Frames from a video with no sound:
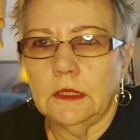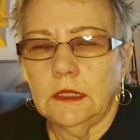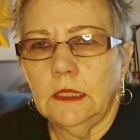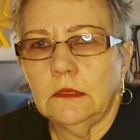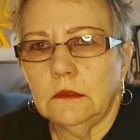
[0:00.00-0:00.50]
I
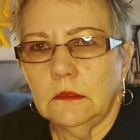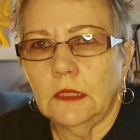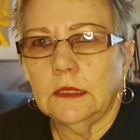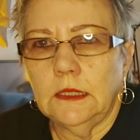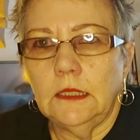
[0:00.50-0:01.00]
can't,
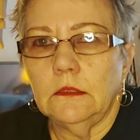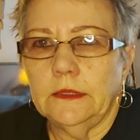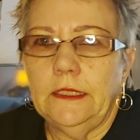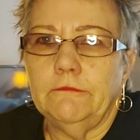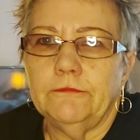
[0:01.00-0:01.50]
I can't
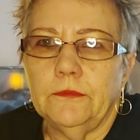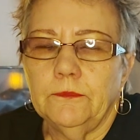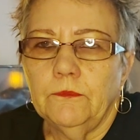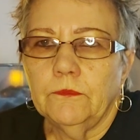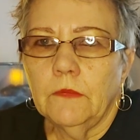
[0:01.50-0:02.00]
leave
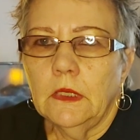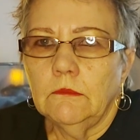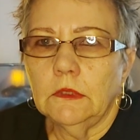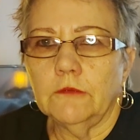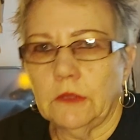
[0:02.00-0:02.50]

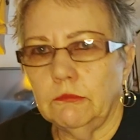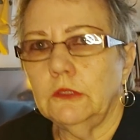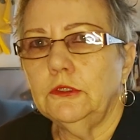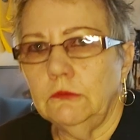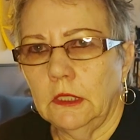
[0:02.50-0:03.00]
because I
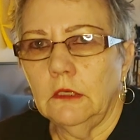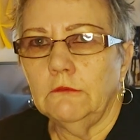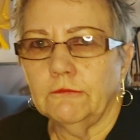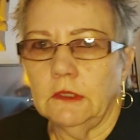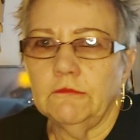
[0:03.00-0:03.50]
work too
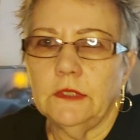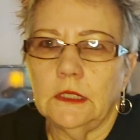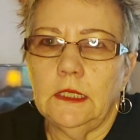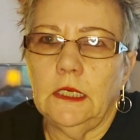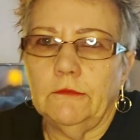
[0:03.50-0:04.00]
hard for everything
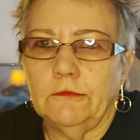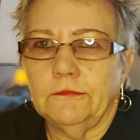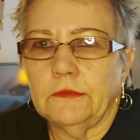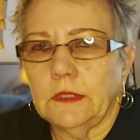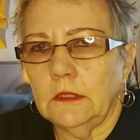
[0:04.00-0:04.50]
I have
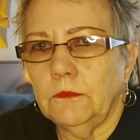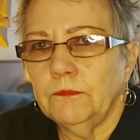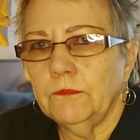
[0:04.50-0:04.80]
over there.